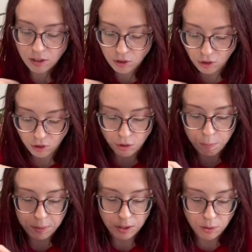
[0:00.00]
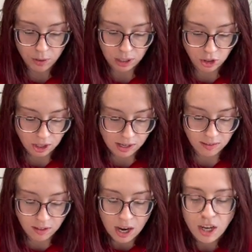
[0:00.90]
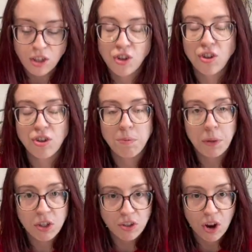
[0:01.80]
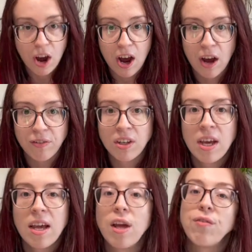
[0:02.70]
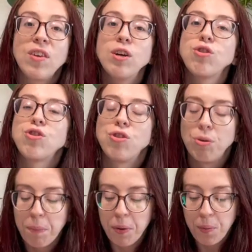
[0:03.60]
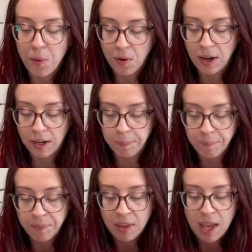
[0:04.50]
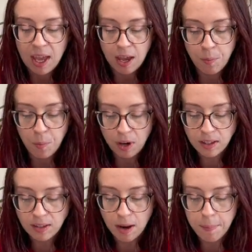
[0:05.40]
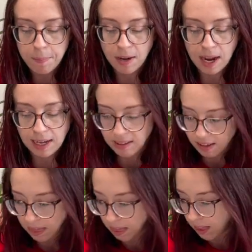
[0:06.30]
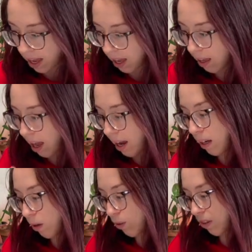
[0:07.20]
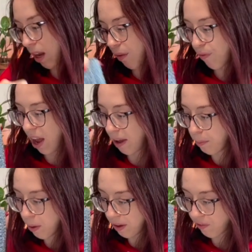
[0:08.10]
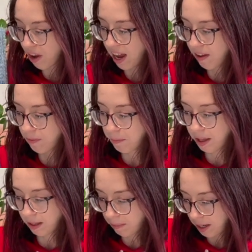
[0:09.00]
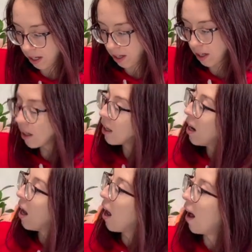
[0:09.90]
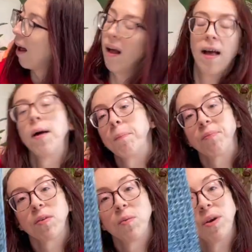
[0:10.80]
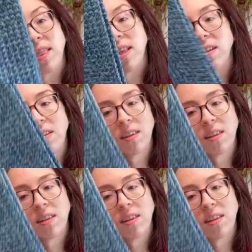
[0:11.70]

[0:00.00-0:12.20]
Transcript: super gorgeous, super soft. It feels super warm. It worked up nice and thick. I used a 5.5 millimeter with this